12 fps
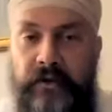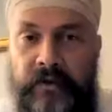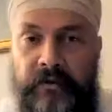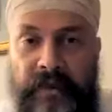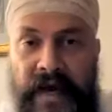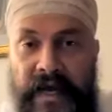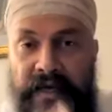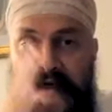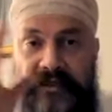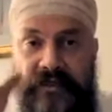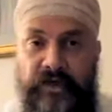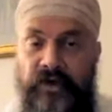Mind
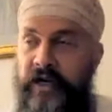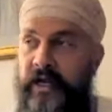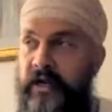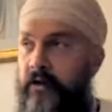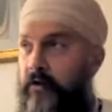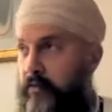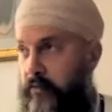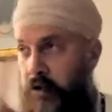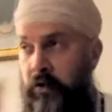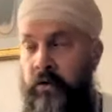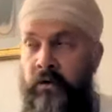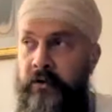is turning,
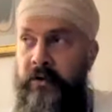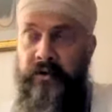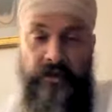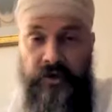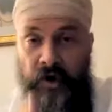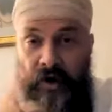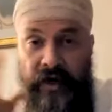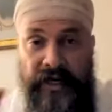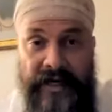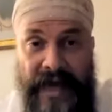turning